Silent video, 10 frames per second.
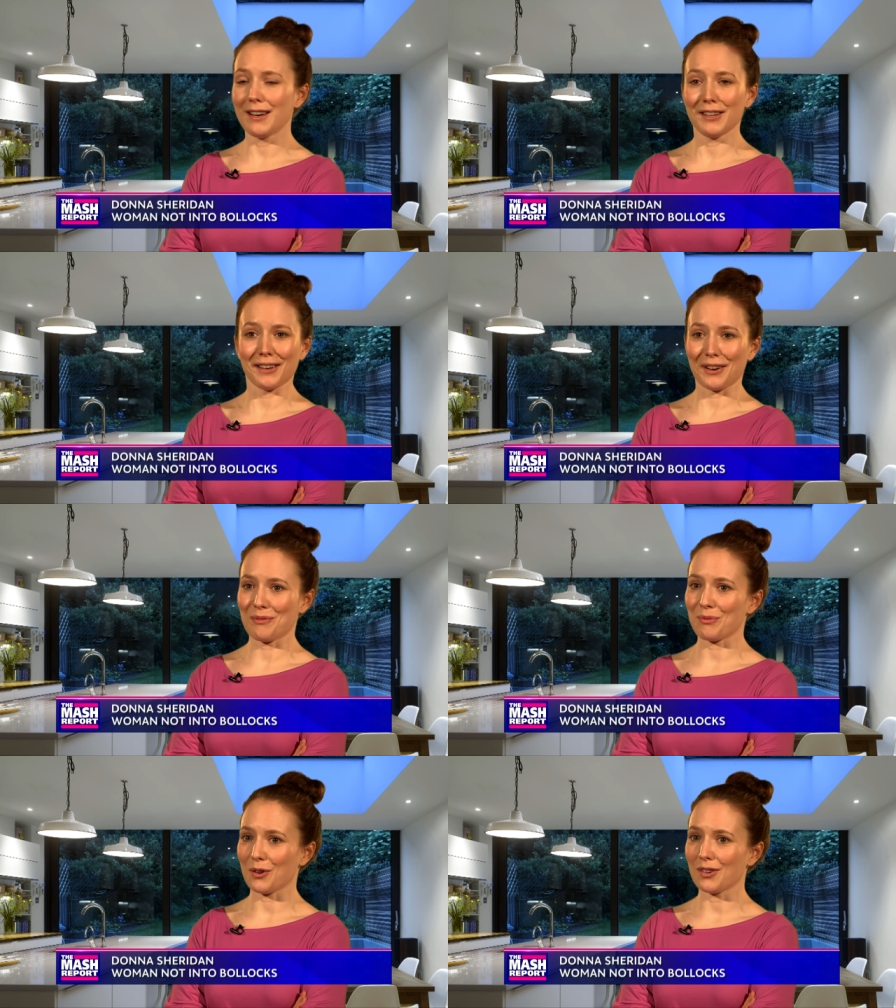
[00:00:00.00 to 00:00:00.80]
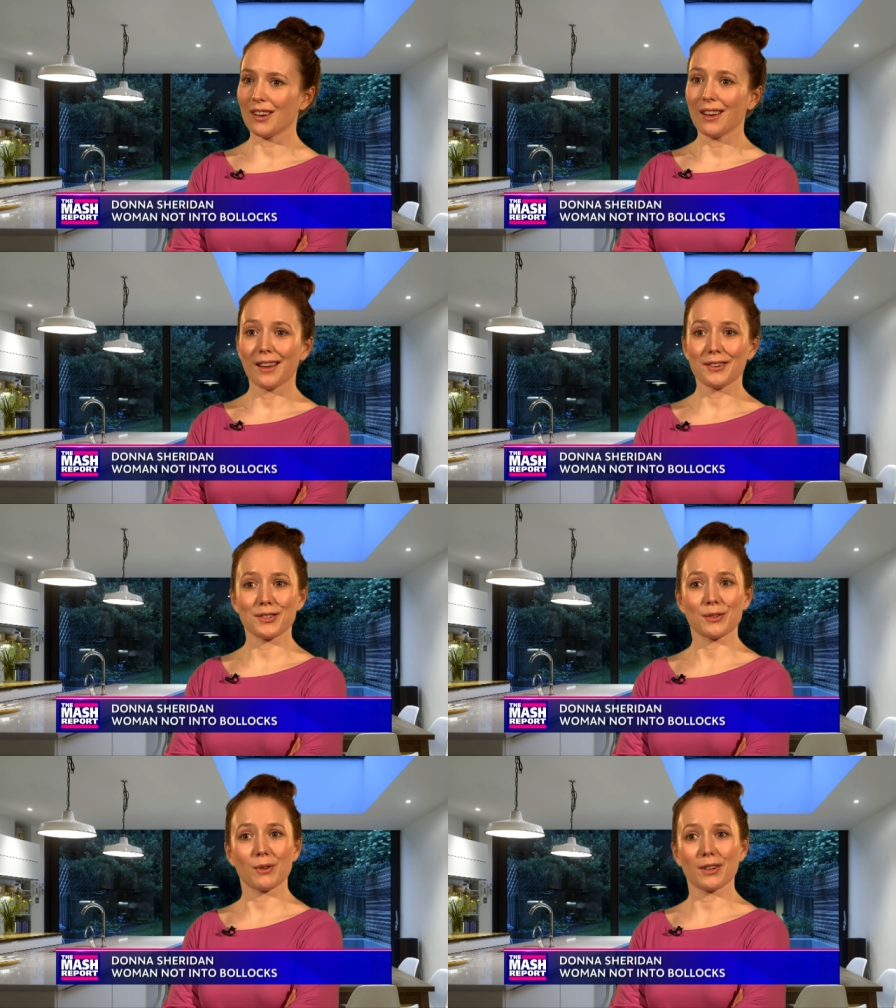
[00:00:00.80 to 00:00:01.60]
any kind of fun, and
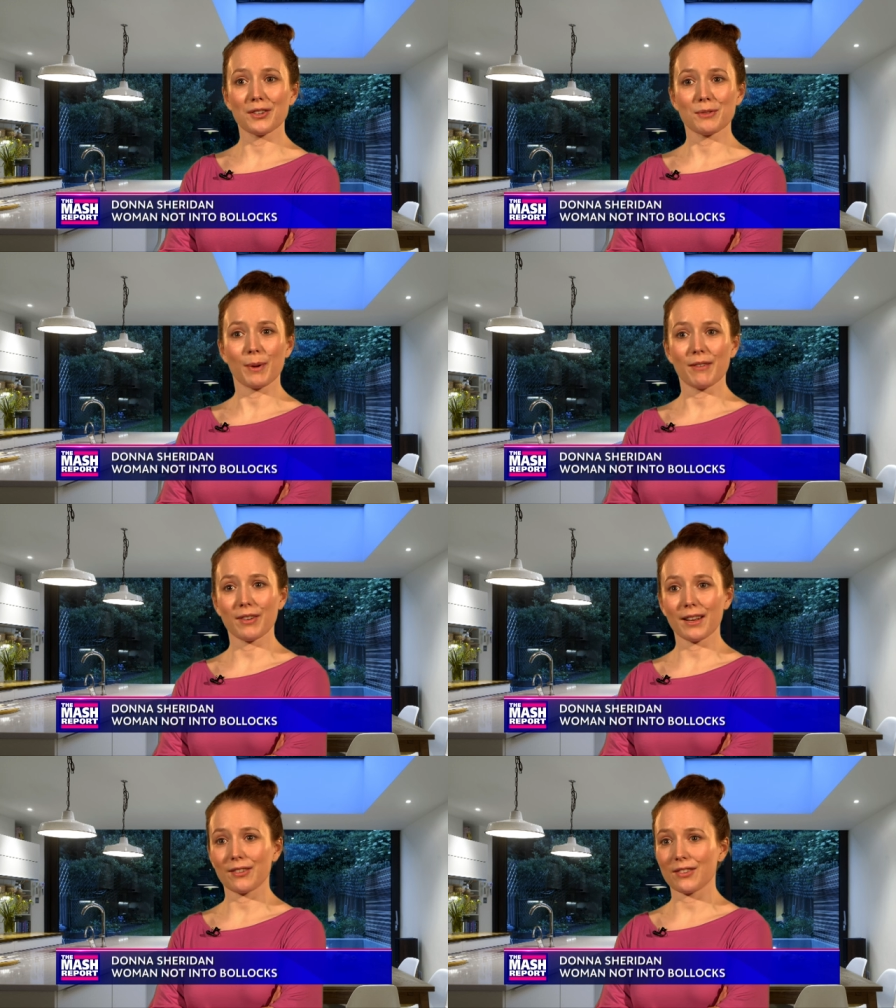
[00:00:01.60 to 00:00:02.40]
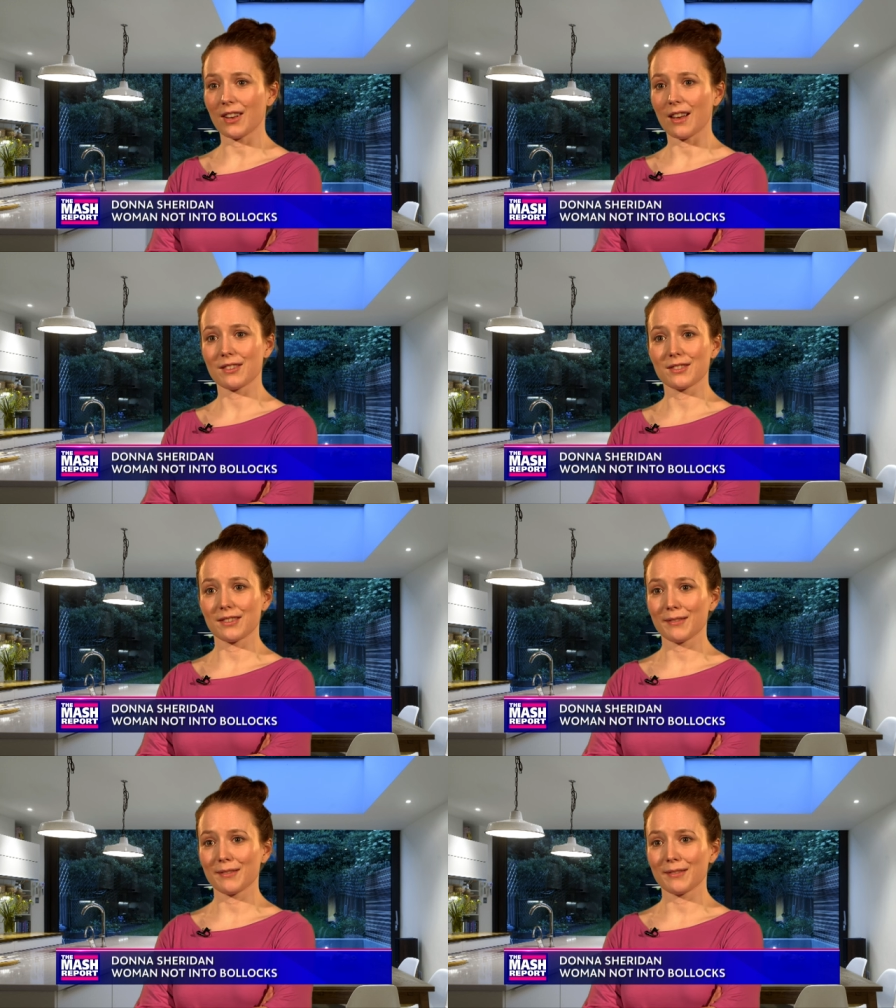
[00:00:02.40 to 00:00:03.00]
do a lot of painful exercise.